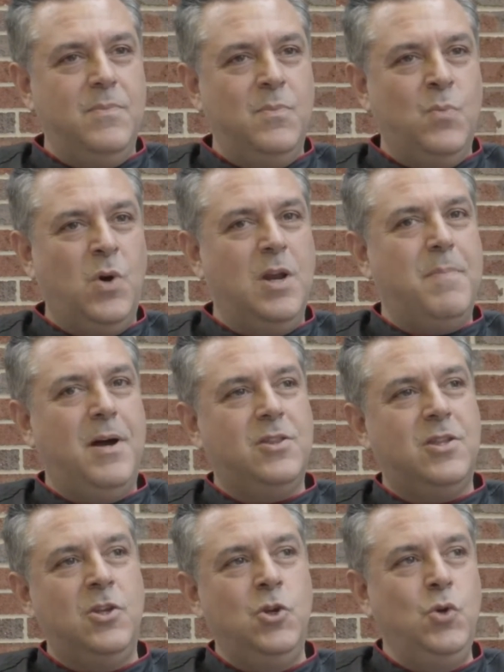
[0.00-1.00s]
What about
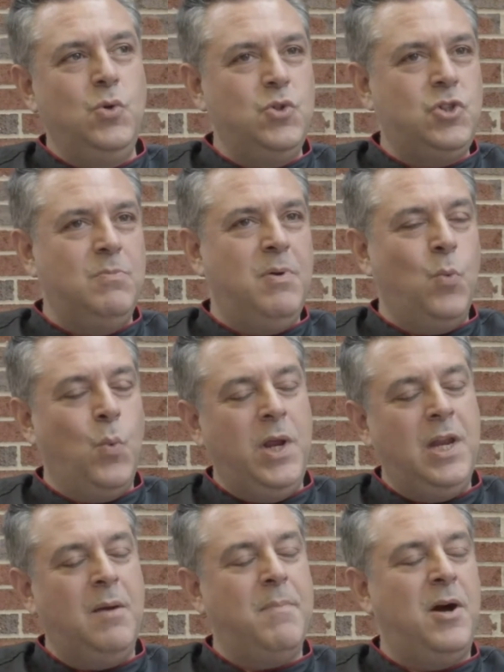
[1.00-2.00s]
the news you've been
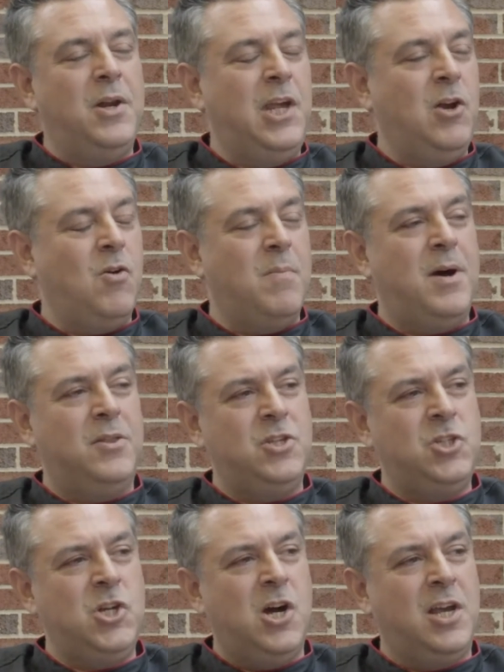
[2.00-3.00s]
reading about and hearing about
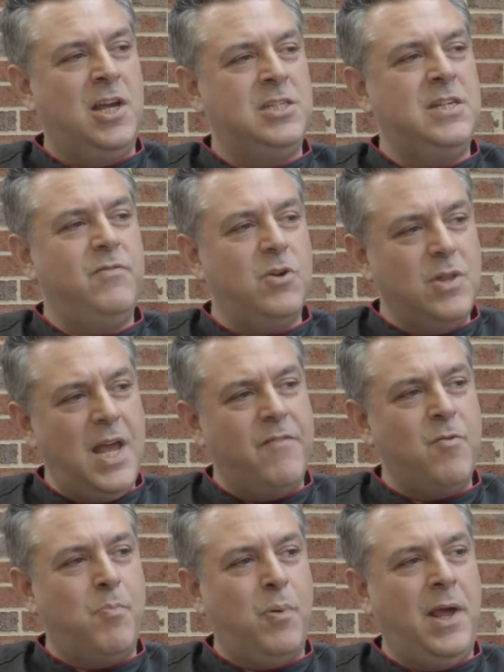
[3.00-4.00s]
these young kids, even though they
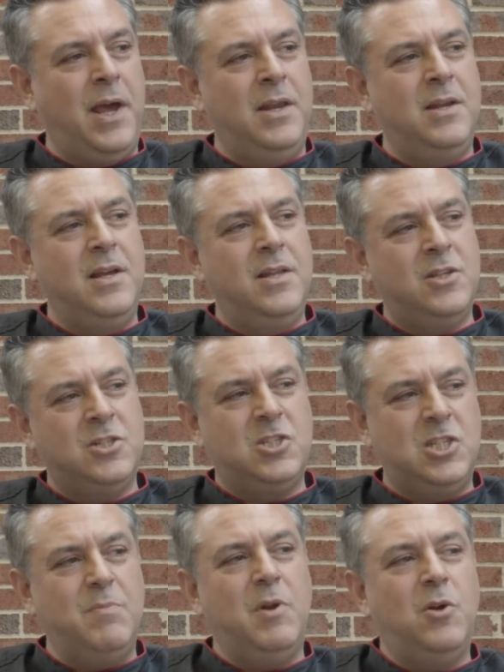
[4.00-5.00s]
haven't played? Does it
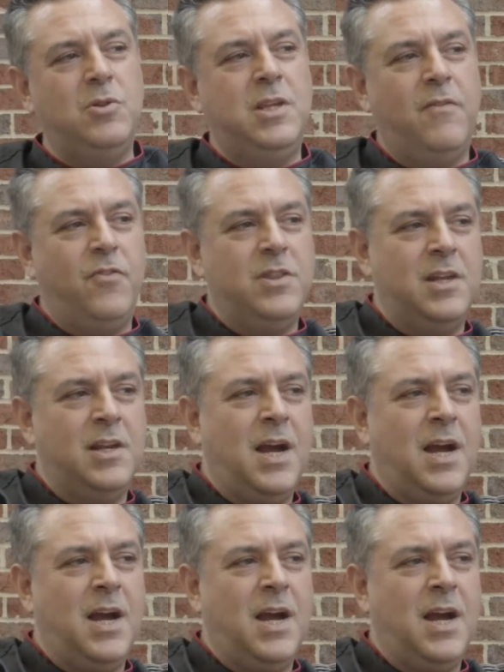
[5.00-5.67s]
seem a little different than the